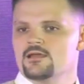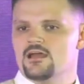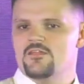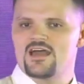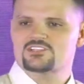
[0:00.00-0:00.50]

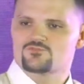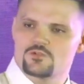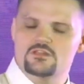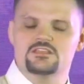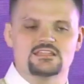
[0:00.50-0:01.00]
And that's
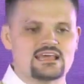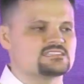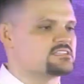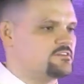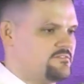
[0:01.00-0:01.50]
really the
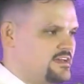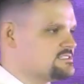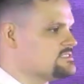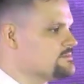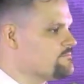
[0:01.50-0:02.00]
lesson of faith.
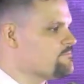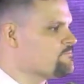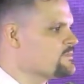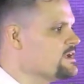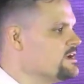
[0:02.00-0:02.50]

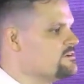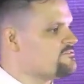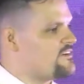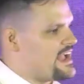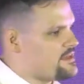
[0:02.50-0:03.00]

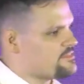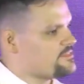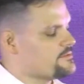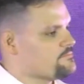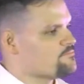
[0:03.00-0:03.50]
Faith
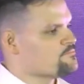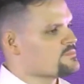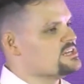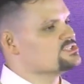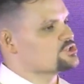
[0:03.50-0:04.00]

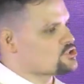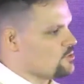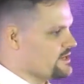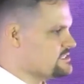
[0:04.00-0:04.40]
is a choice.